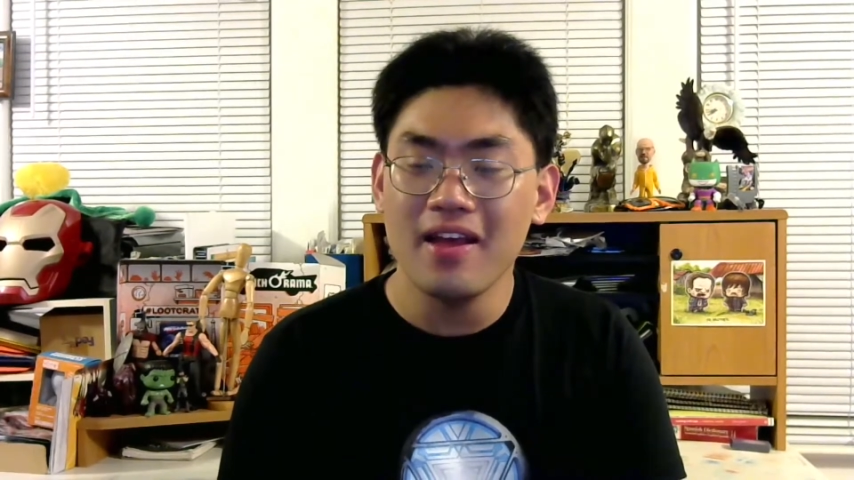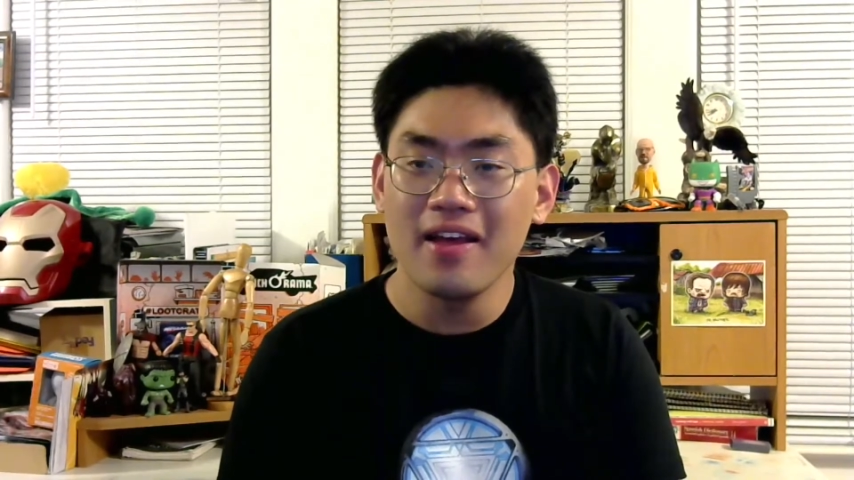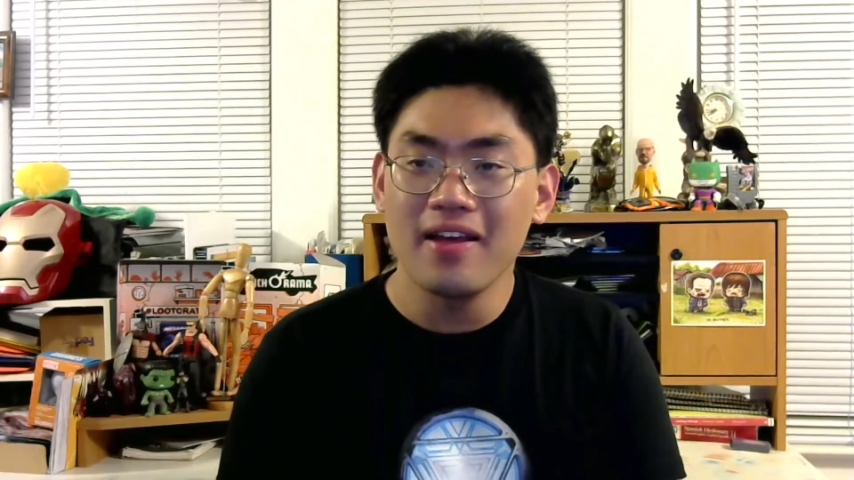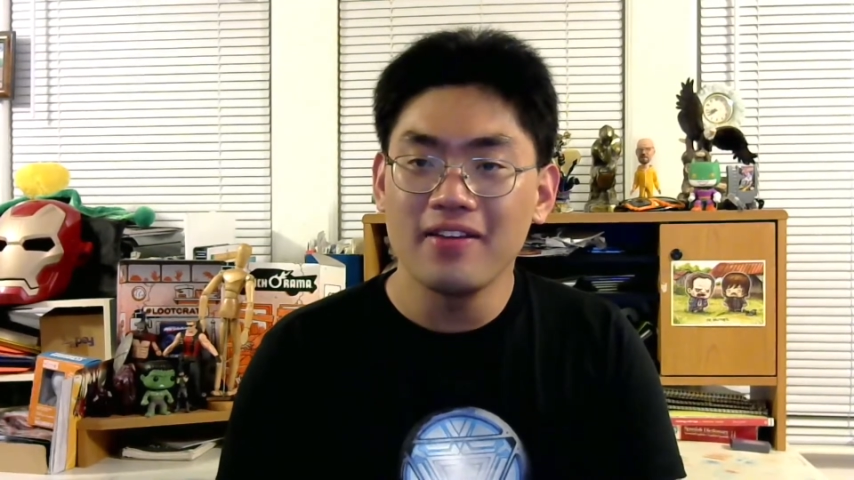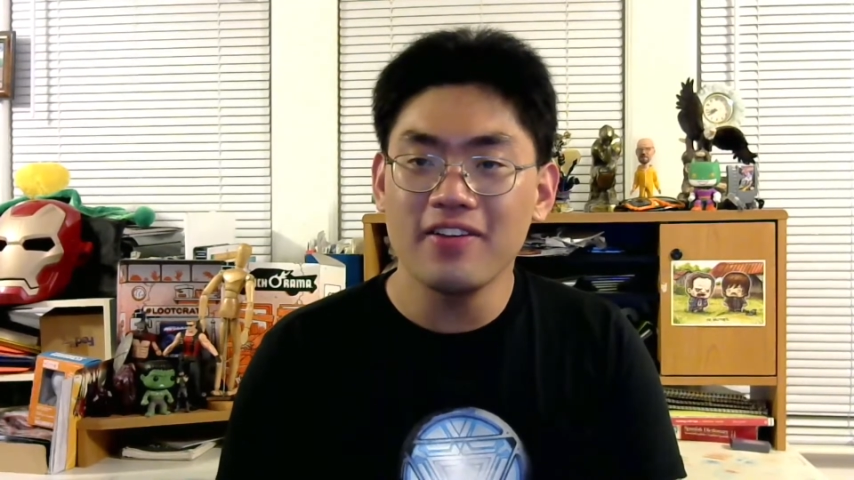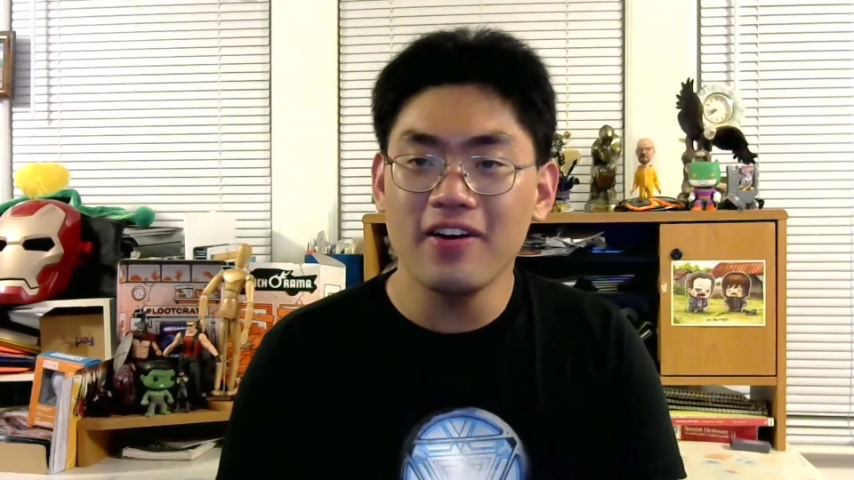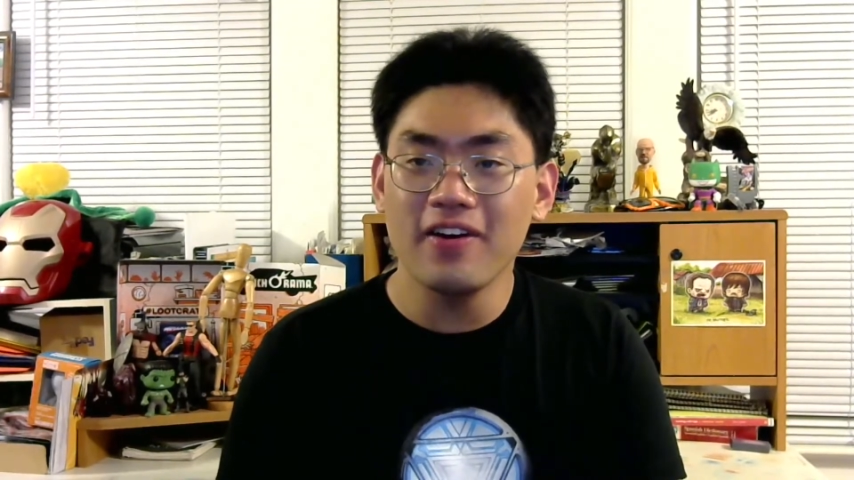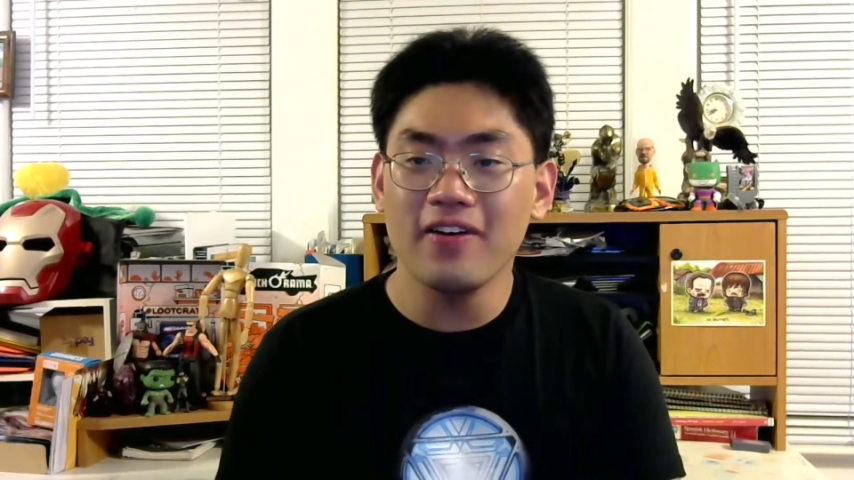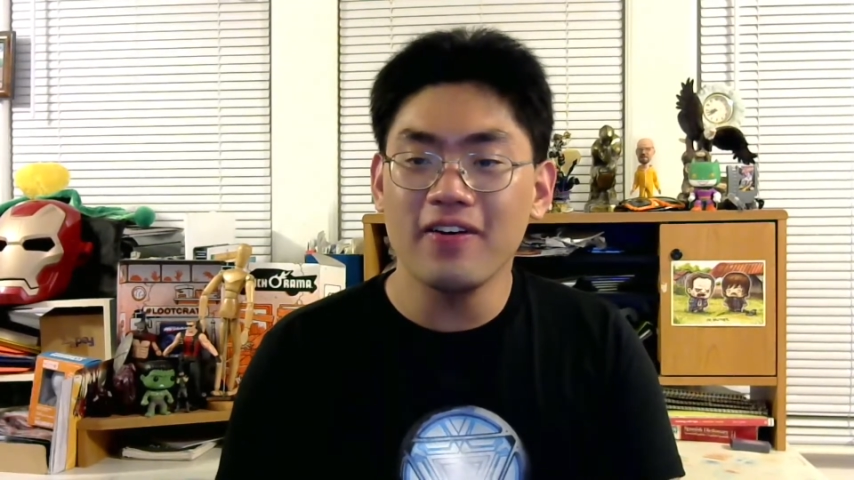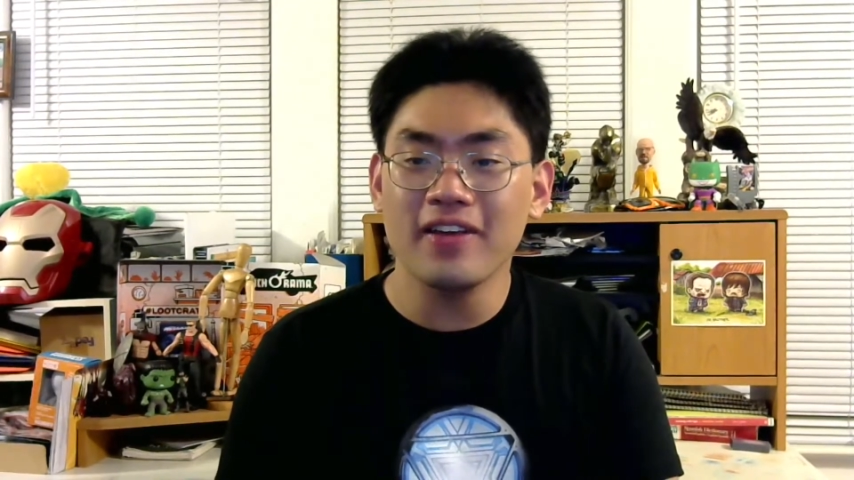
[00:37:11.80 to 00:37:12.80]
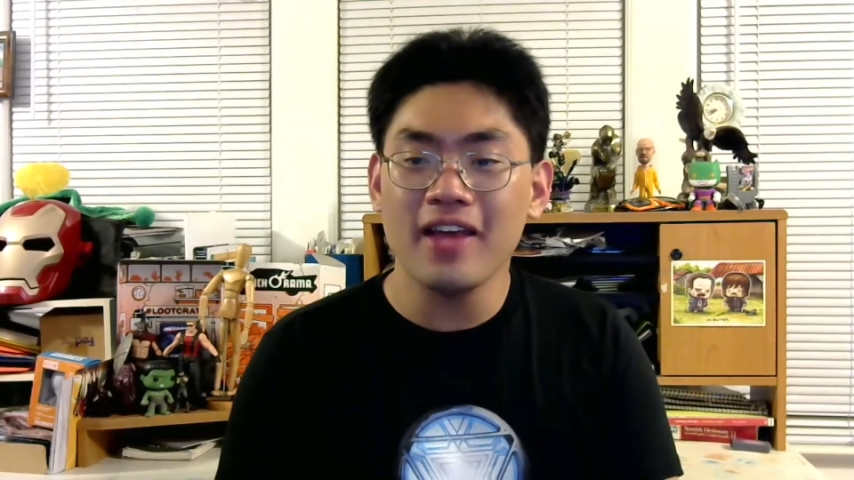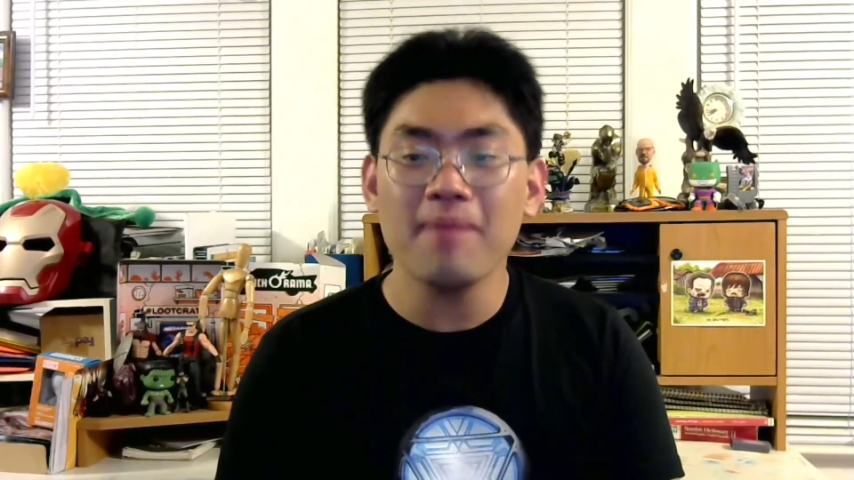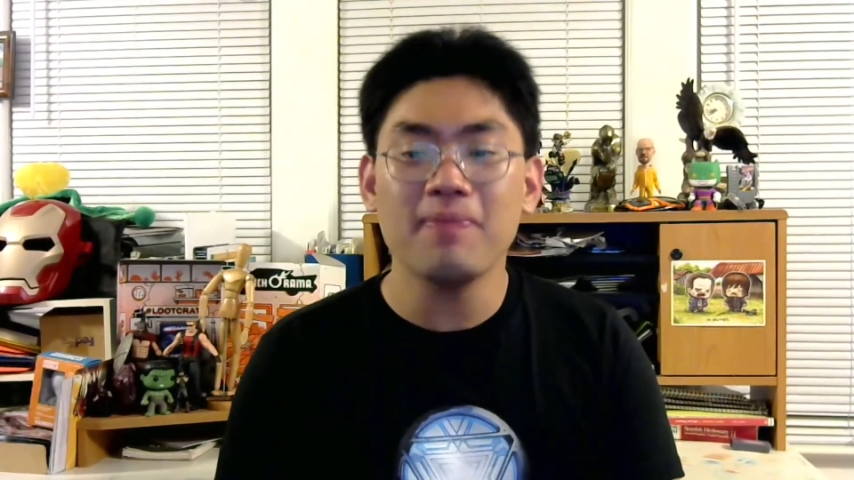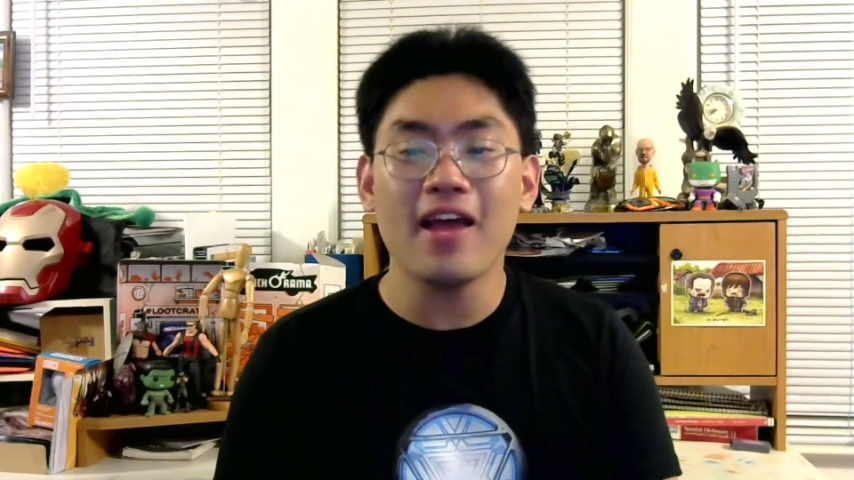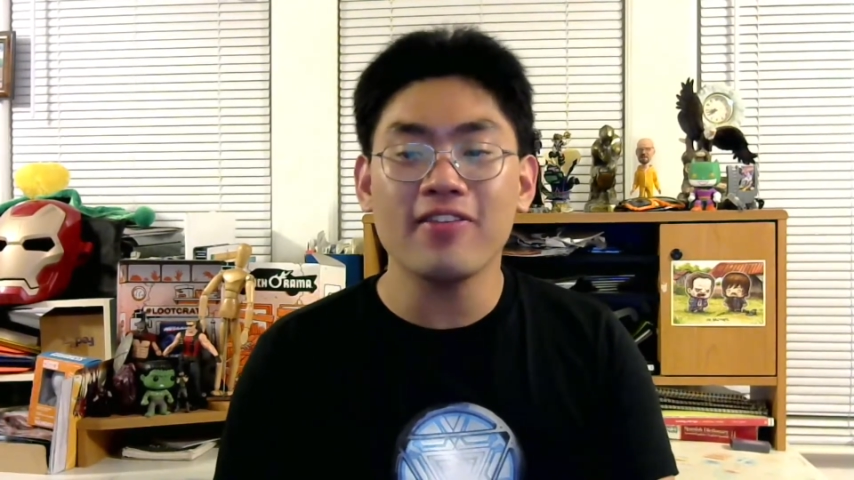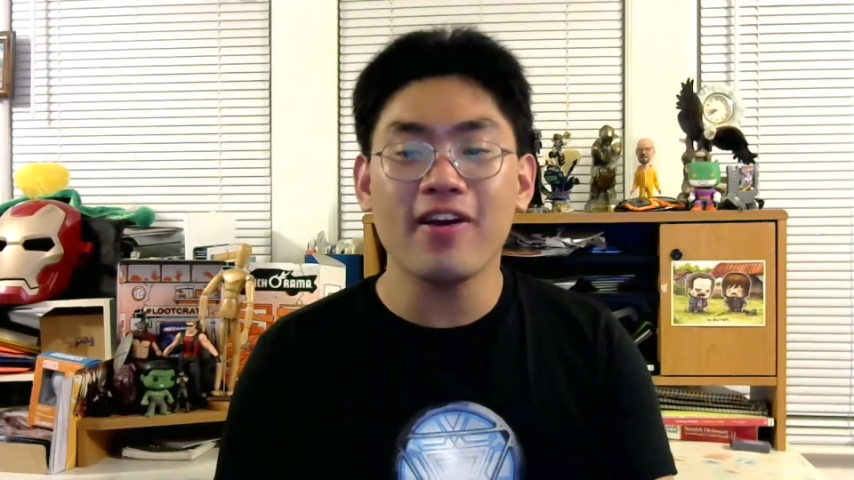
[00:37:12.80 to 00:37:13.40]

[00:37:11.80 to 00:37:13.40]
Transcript: So, yep, that's